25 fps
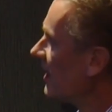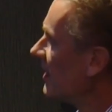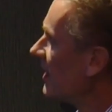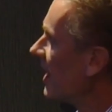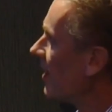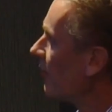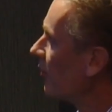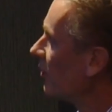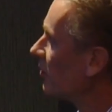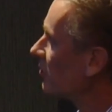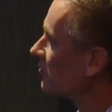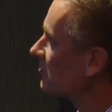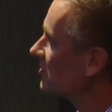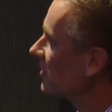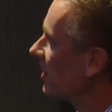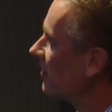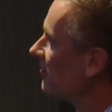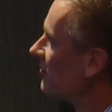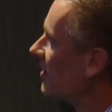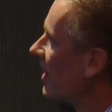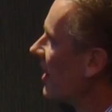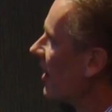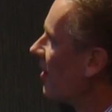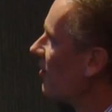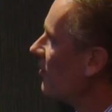Now, we also
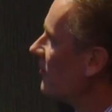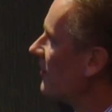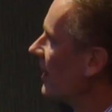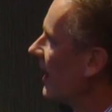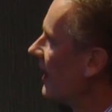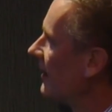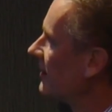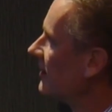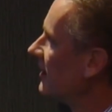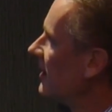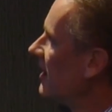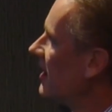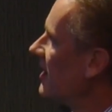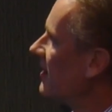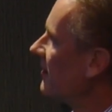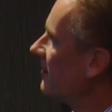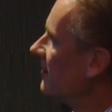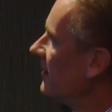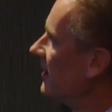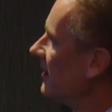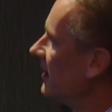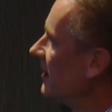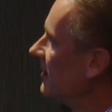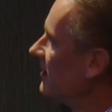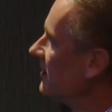know that
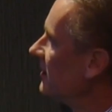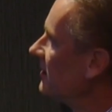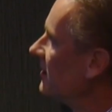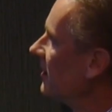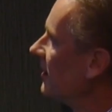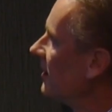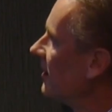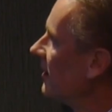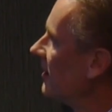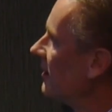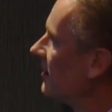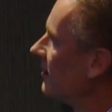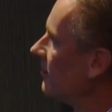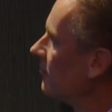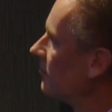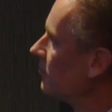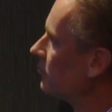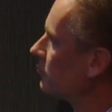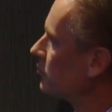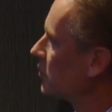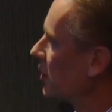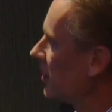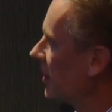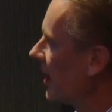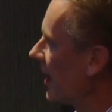the
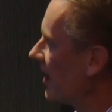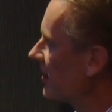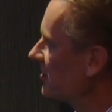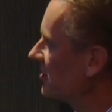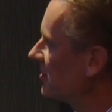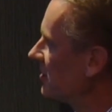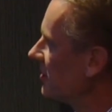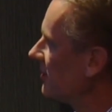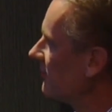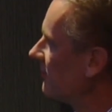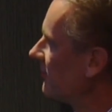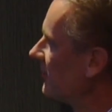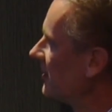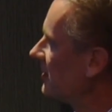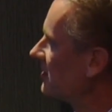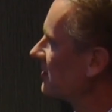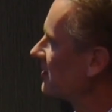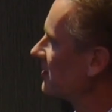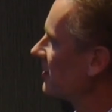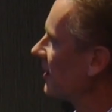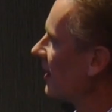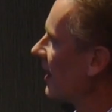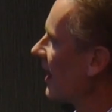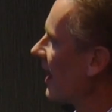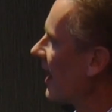production of
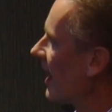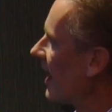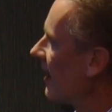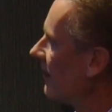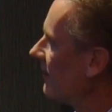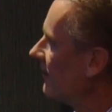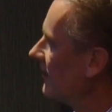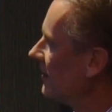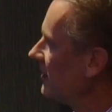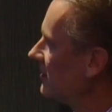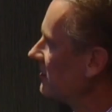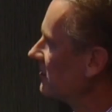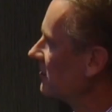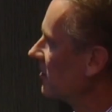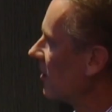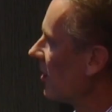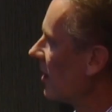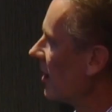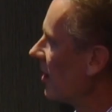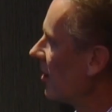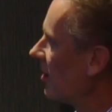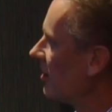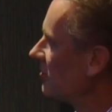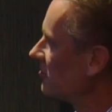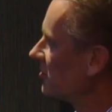these
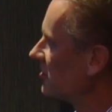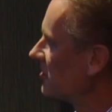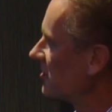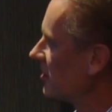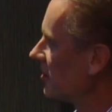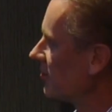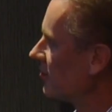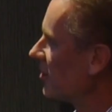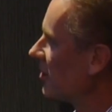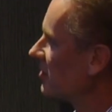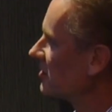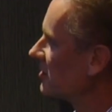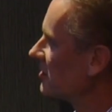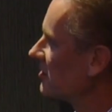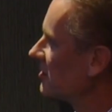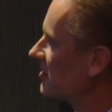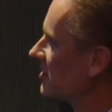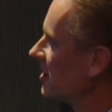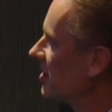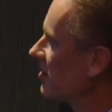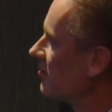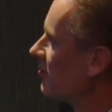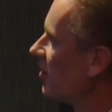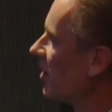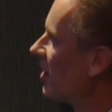dihydroceramides and
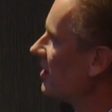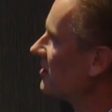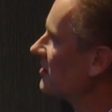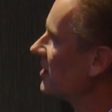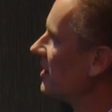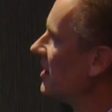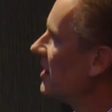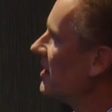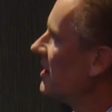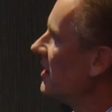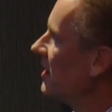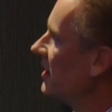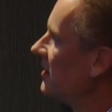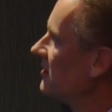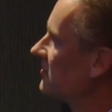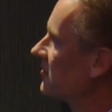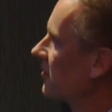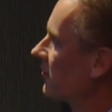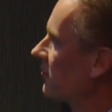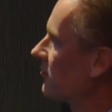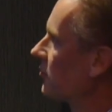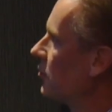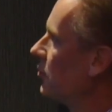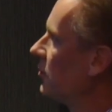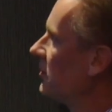ceramides is
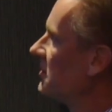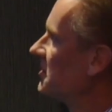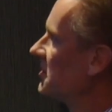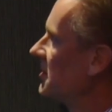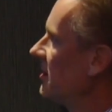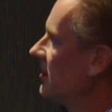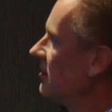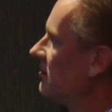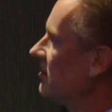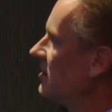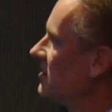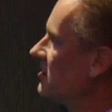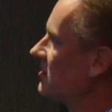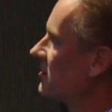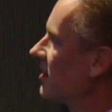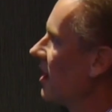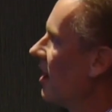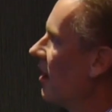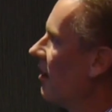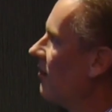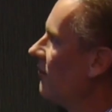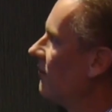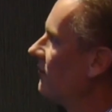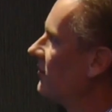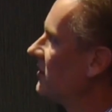through a series
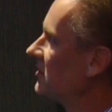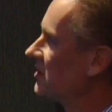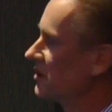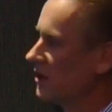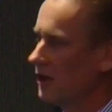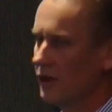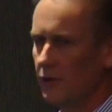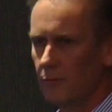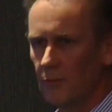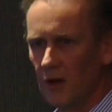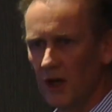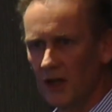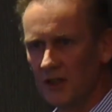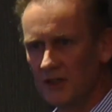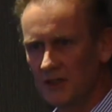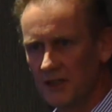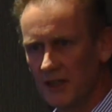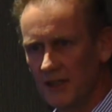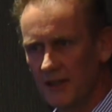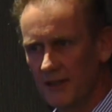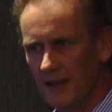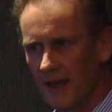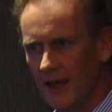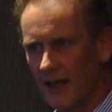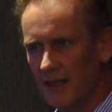of ceramide
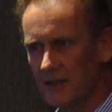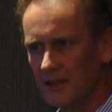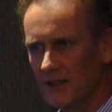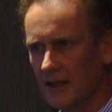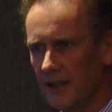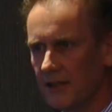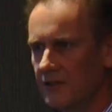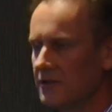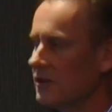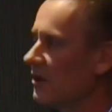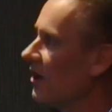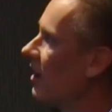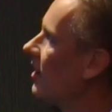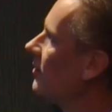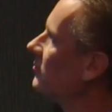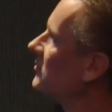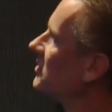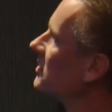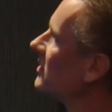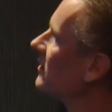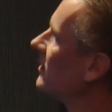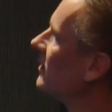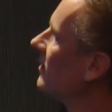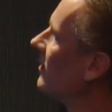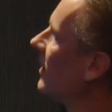synthase enzymes,
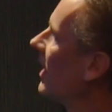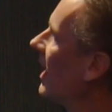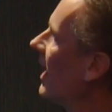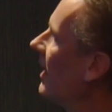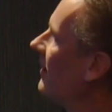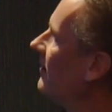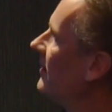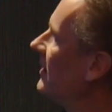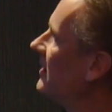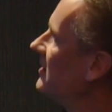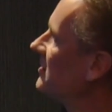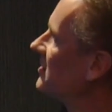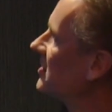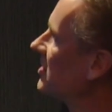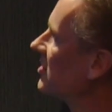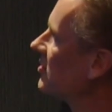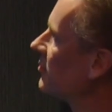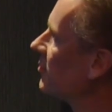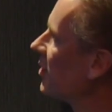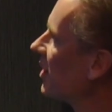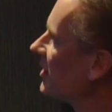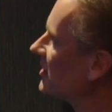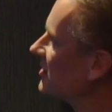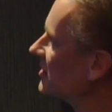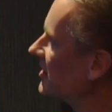and these
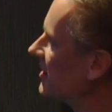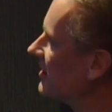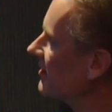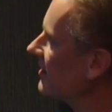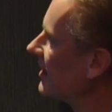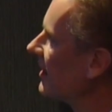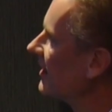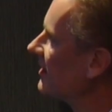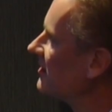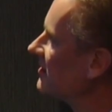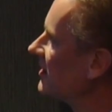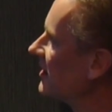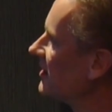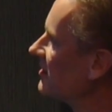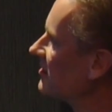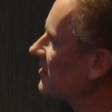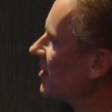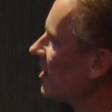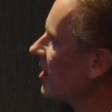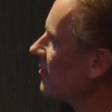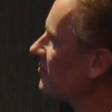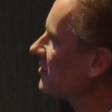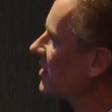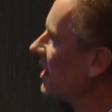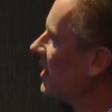ceramide synthase
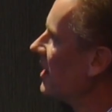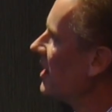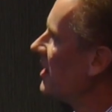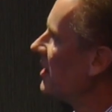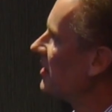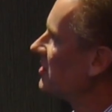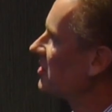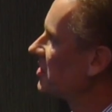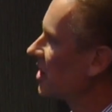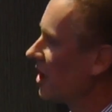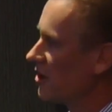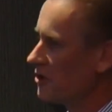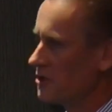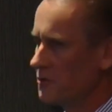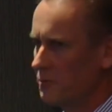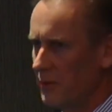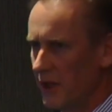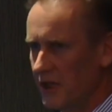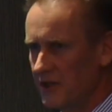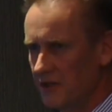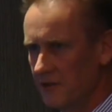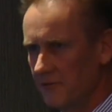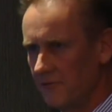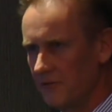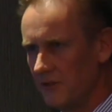enzymes show
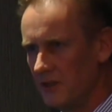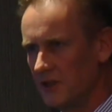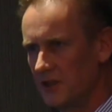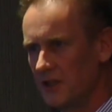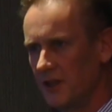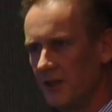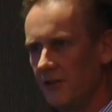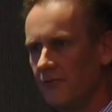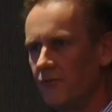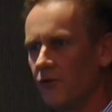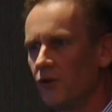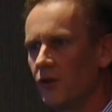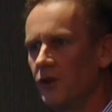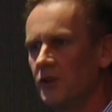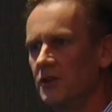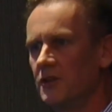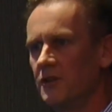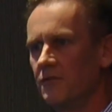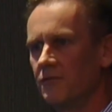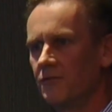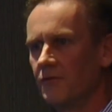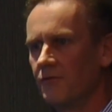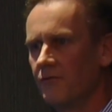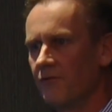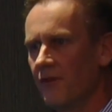specificity for the
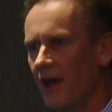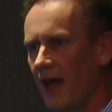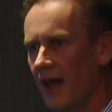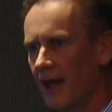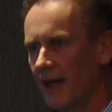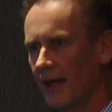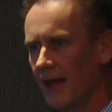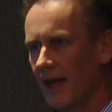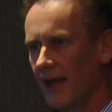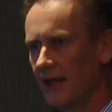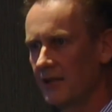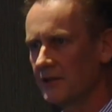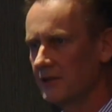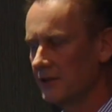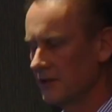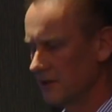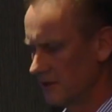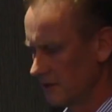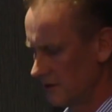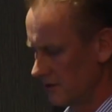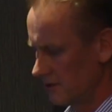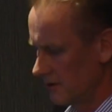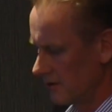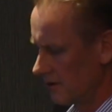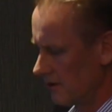different fatty
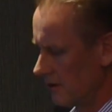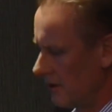acids.